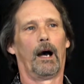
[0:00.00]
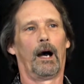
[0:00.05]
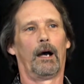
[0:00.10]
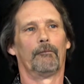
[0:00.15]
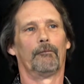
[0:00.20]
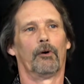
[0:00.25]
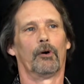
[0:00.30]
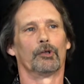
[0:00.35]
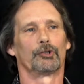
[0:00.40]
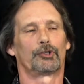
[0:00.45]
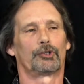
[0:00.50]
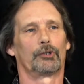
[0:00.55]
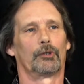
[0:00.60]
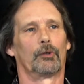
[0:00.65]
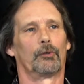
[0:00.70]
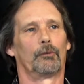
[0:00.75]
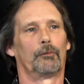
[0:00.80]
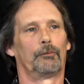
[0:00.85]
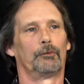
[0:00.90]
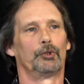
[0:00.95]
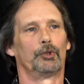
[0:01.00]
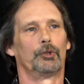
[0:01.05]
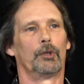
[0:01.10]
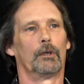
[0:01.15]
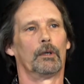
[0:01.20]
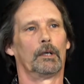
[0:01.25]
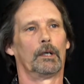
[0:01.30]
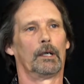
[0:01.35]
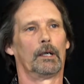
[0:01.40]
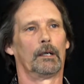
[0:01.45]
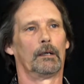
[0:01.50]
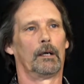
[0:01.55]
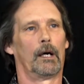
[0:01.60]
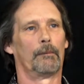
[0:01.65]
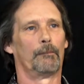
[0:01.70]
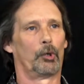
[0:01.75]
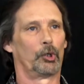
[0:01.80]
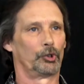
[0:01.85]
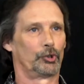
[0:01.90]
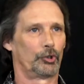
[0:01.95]
I've also,
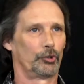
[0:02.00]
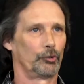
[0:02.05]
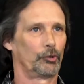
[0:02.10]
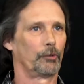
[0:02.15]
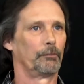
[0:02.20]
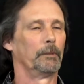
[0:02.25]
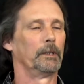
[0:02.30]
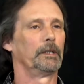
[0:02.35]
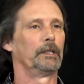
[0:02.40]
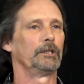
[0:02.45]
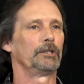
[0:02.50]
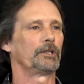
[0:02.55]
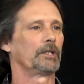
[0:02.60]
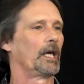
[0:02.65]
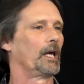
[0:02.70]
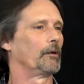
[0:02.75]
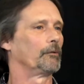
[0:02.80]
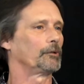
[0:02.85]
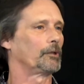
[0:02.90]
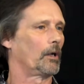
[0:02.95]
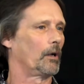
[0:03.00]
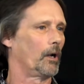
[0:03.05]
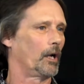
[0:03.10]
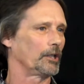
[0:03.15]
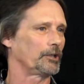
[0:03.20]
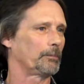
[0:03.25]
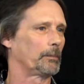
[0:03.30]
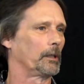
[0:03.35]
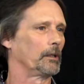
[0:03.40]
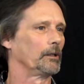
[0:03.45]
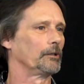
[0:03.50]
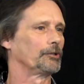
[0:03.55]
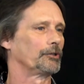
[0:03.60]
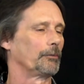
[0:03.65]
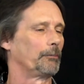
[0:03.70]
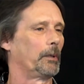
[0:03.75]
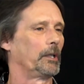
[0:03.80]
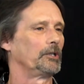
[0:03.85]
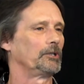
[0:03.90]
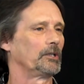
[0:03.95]
I'm on 2 committees now at the hospital as
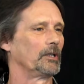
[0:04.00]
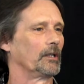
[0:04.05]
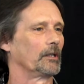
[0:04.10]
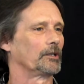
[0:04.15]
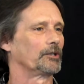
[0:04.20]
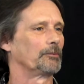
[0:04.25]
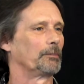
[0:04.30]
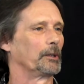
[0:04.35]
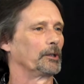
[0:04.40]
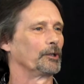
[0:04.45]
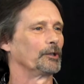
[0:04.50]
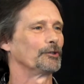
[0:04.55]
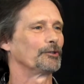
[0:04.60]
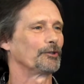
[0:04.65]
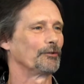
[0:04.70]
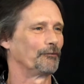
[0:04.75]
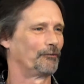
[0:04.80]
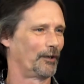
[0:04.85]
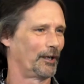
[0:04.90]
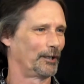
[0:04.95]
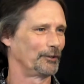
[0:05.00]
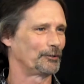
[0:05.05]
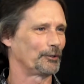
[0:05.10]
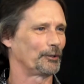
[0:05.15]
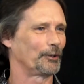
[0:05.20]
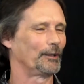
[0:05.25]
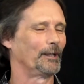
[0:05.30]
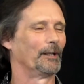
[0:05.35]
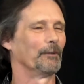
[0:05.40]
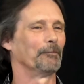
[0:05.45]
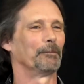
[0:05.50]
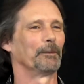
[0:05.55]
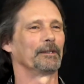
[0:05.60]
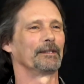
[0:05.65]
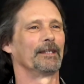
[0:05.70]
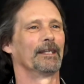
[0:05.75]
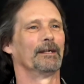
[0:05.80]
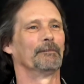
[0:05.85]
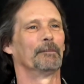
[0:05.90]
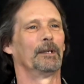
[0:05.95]
a patient experience advisor,
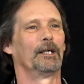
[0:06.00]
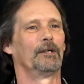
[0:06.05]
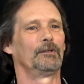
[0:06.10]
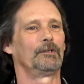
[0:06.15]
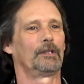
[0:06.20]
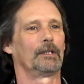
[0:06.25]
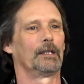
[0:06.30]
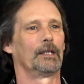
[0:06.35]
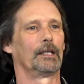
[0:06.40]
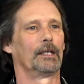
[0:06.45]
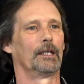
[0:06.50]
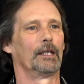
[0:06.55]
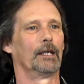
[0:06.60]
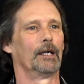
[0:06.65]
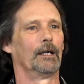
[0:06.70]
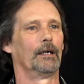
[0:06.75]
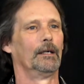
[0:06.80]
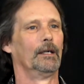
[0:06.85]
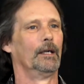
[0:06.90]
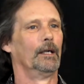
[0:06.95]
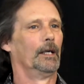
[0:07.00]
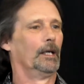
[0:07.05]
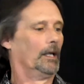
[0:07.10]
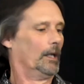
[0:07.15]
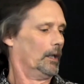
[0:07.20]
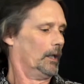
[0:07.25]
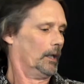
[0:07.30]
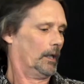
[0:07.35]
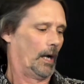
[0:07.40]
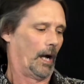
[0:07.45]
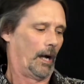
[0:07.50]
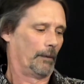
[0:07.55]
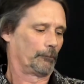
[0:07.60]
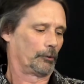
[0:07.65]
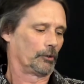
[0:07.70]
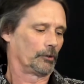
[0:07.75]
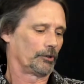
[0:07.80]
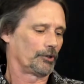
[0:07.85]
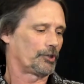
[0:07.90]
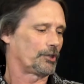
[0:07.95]
helping them out. And
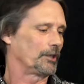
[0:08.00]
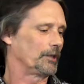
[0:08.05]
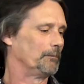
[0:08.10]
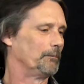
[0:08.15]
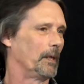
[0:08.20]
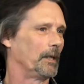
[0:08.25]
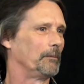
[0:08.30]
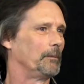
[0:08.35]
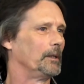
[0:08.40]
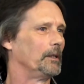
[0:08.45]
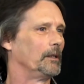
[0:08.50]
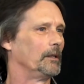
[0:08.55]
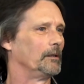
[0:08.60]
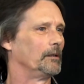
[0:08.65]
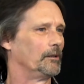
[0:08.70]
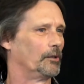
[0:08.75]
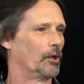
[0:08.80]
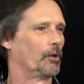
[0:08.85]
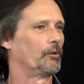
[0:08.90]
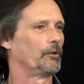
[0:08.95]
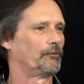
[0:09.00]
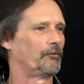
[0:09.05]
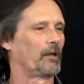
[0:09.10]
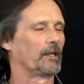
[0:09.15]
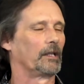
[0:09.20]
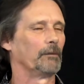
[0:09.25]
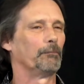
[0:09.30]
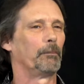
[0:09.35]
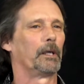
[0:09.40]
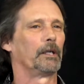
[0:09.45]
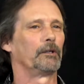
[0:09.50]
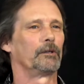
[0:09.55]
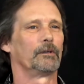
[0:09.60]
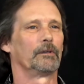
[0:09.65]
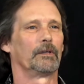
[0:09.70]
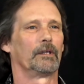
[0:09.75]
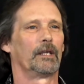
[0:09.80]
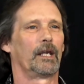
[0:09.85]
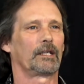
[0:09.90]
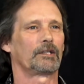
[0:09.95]
I'm going to see maybe, you know, if I get better
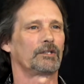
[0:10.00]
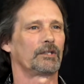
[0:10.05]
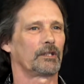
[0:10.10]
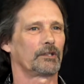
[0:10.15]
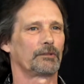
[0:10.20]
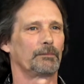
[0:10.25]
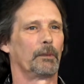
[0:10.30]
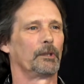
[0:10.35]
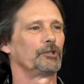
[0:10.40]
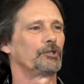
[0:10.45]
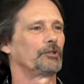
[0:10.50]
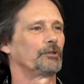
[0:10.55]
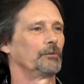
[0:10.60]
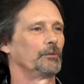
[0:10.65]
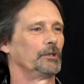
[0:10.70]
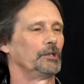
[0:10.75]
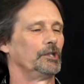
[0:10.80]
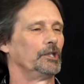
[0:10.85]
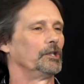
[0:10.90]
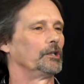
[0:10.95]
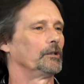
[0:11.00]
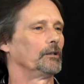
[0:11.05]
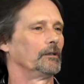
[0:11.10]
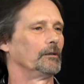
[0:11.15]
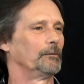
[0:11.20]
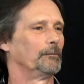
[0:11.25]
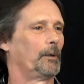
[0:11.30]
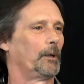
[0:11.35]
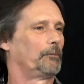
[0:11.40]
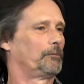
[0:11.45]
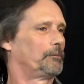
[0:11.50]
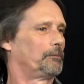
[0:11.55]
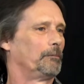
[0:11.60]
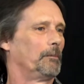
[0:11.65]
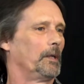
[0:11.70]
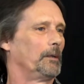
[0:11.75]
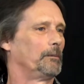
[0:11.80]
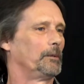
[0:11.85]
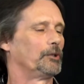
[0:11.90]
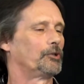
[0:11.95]
in the next 6 months to a year, about
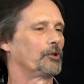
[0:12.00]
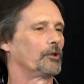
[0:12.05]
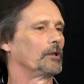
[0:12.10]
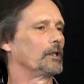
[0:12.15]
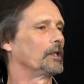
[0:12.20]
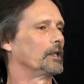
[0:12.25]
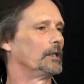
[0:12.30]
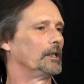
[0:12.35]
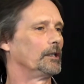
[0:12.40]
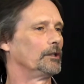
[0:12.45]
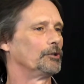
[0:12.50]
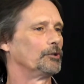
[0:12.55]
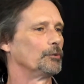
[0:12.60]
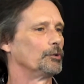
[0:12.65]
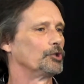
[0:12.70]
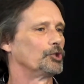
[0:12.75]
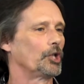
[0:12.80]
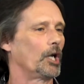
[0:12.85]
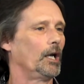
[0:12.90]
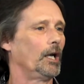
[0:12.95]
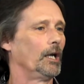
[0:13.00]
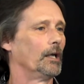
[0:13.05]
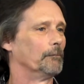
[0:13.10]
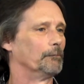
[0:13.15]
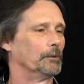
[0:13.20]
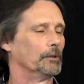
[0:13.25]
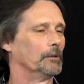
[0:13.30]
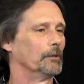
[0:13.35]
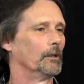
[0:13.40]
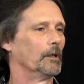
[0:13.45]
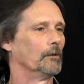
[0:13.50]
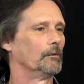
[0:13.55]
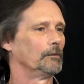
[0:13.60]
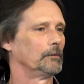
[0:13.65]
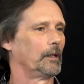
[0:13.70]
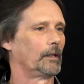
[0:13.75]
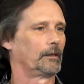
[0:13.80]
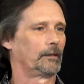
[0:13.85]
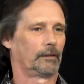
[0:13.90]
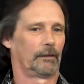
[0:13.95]
maybe turning it into a job, you
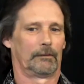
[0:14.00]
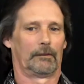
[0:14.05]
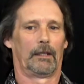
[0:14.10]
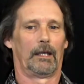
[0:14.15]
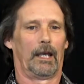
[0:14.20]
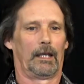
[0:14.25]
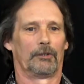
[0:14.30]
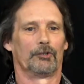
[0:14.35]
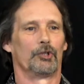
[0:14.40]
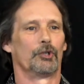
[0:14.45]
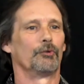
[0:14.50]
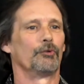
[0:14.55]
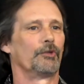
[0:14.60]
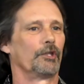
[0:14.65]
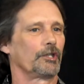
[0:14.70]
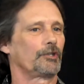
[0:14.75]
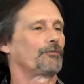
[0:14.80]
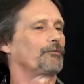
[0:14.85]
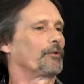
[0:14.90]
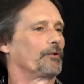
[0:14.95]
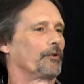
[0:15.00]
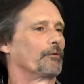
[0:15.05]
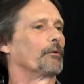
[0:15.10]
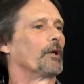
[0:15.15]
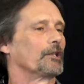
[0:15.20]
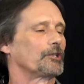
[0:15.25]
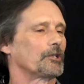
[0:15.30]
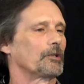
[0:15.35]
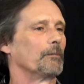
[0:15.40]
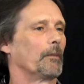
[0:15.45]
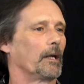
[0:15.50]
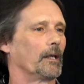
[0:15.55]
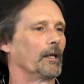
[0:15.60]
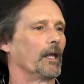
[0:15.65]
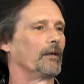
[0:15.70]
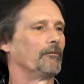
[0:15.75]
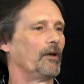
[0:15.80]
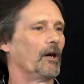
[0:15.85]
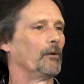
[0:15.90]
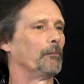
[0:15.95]
know, like, and do this for the rest of my
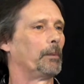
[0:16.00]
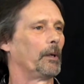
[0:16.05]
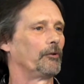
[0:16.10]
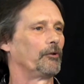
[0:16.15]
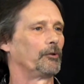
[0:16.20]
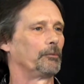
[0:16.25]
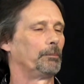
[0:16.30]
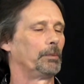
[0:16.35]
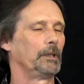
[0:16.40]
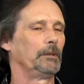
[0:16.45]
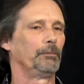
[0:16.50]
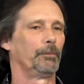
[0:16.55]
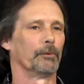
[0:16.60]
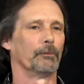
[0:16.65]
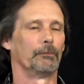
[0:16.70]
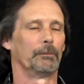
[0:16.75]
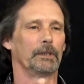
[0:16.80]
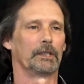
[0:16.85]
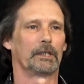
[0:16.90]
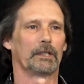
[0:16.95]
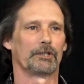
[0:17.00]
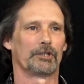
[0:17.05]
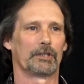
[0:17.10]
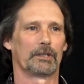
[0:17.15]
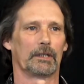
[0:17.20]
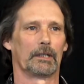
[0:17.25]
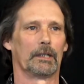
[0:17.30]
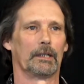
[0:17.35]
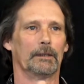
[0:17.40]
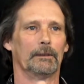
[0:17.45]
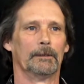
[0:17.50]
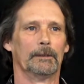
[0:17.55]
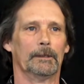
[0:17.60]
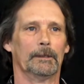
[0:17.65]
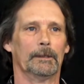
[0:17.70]
life, help other people. Because the